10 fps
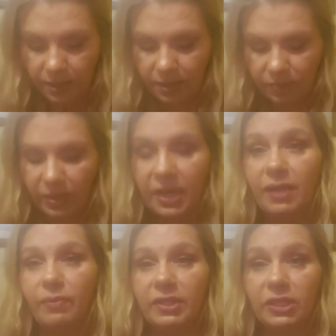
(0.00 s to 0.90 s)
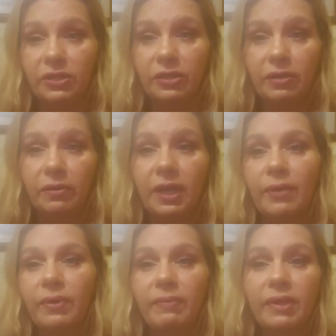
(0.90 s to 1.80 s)
I went in with the nude. I
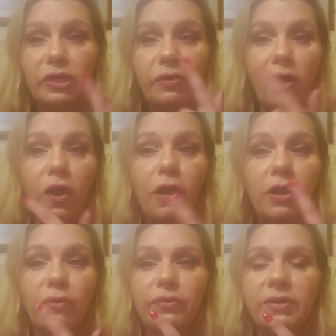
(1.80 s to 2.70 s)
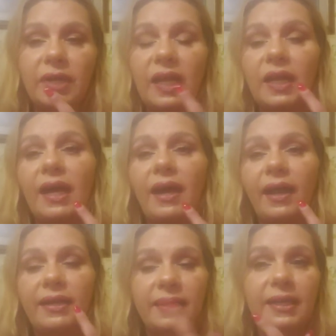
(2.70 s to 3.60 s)
went with the nude all over. I
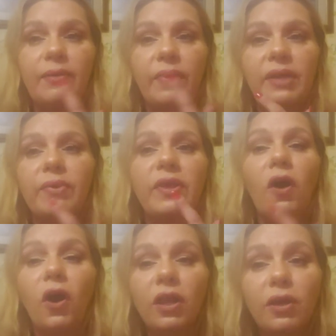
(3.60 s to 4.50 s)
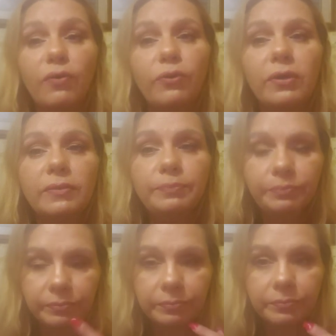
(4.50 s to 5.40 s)
lined, and then I went in with it all over.
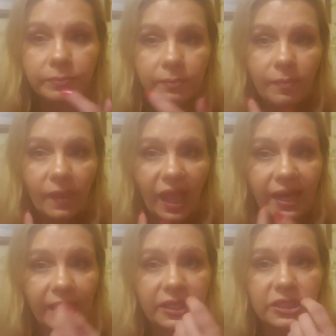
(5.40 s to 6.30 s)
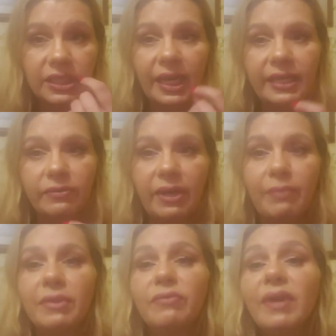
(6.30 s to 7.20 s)
And then I just lined around
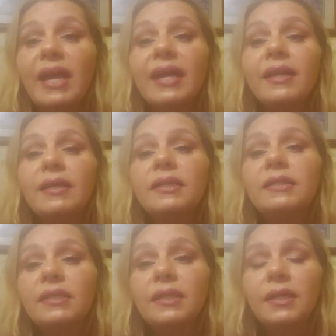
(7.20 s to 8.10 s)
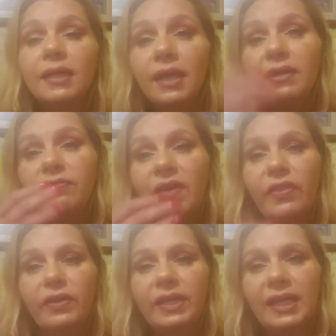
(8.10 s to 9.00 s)
with the red, kind of
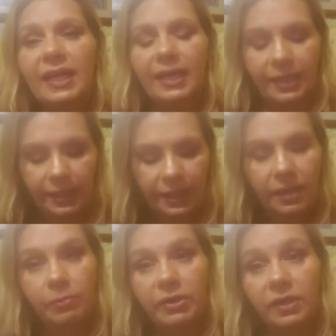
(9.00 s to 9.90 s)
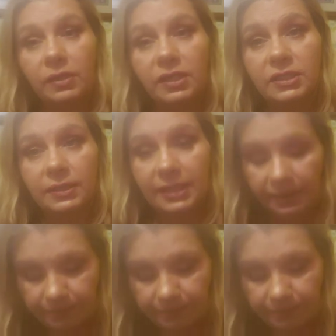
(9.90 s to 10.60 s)
feathered it in, and then put a gloss on top.